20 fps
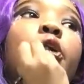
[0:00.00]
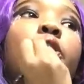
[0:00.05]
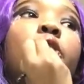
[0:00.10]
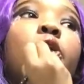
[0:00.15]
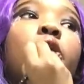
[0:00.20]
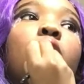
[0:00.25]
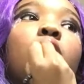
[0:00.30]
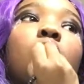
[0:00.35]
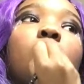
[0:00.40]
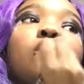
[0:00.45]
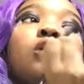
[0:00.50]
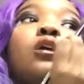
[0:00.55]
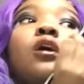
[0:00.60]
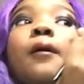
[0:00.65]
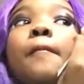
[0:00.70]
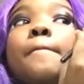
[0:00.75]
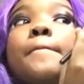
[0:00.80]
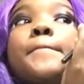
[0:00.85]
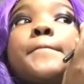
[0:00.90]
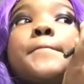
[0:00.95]
which I really
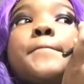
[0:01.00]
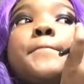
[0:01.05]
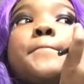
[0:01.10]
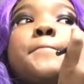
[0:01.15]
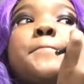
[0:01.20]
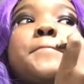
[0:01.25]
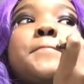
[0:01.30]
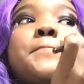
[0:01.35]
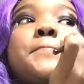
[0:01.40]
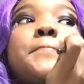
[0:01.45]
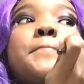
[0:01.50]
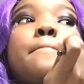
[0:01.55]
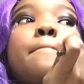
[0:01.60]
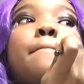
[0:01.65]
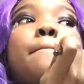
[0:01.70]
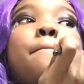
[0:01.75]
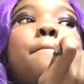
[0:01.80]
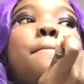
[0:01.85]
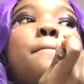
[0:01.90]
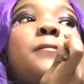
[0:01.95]
like that kind of
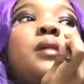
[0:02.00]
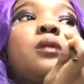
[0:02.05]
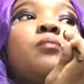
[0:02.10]
look.